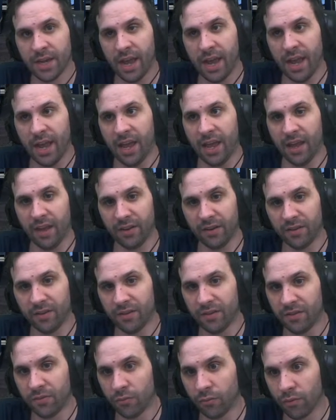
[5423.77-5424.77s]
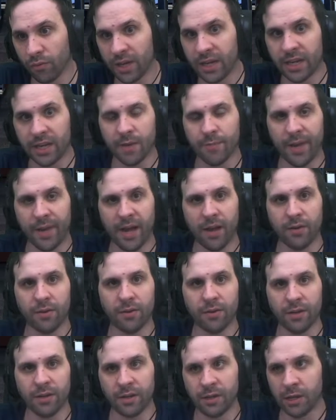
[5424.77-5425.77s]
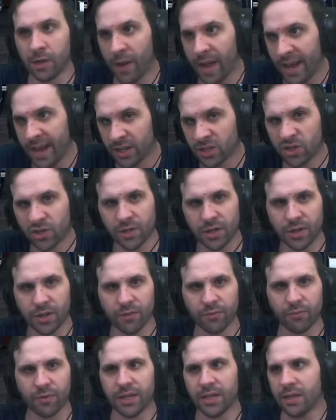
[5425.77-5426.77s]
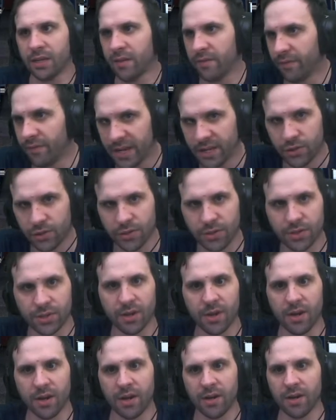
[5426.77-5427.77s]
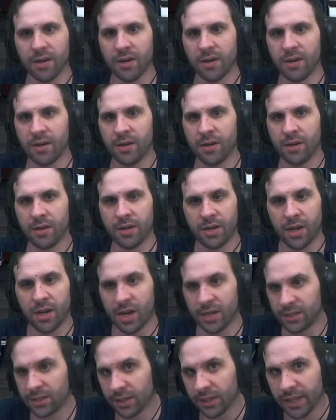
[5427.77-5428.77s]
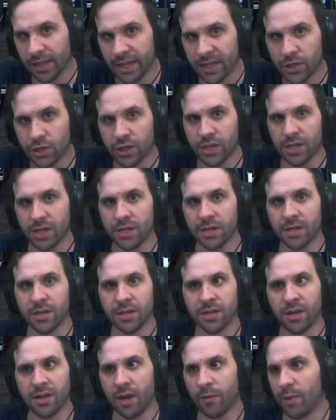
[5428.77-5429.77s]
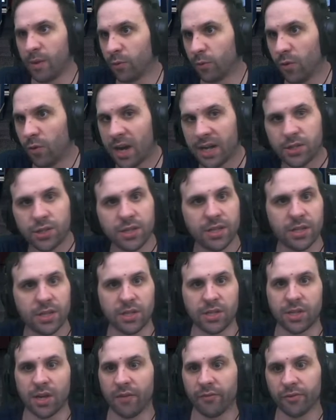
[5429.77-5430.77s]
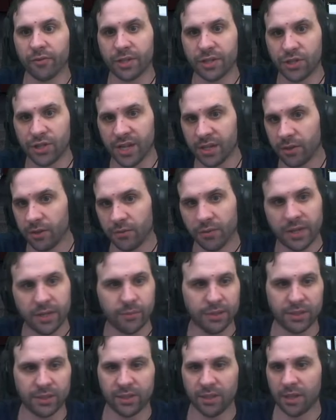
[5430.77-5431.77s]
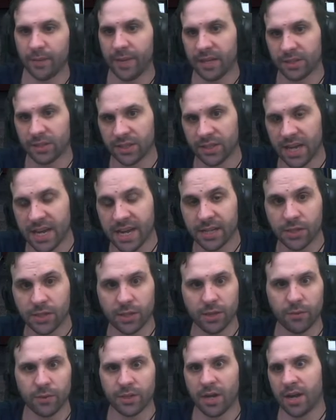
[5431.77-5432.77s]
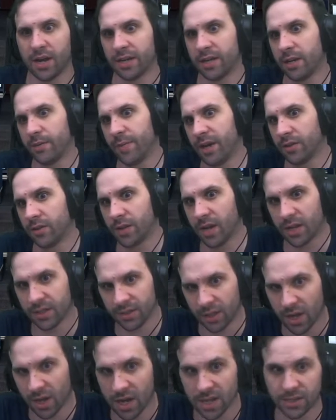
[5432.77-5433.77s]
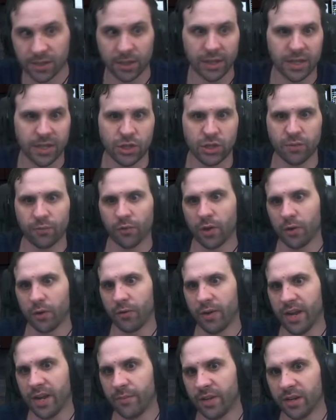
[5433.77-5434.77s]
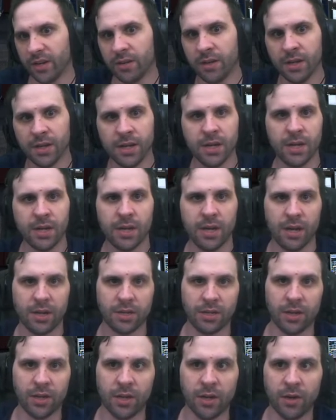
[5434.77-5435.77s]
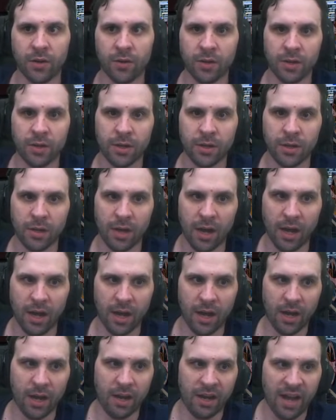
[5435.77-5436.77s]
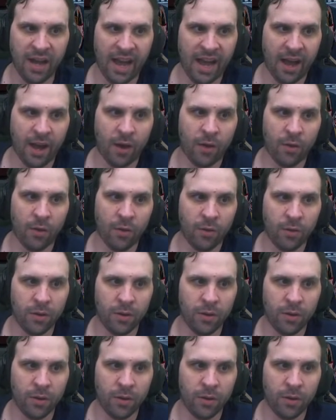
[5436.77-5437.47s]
and reading about, you know, X-33, Venture Star, constellation. I remember watching the Discovery Channel when it was still about science, and they were talking about con the constellation program and, you know, uh, how,